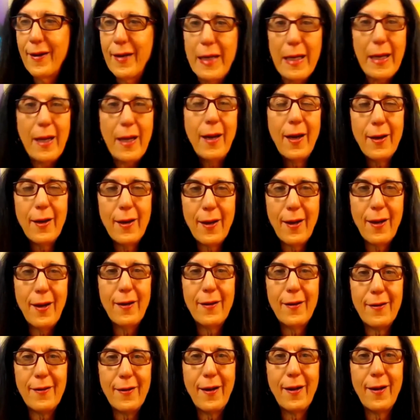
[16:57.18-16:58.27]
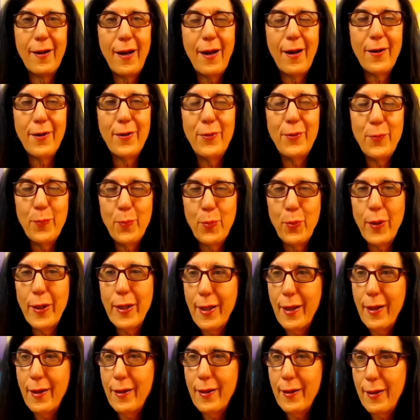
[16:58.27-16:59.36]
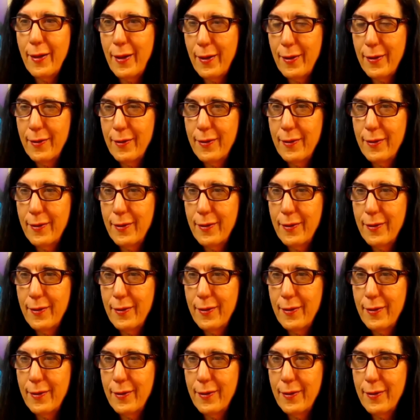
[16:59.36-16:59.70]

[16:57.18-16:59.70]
How, how do you break out of that?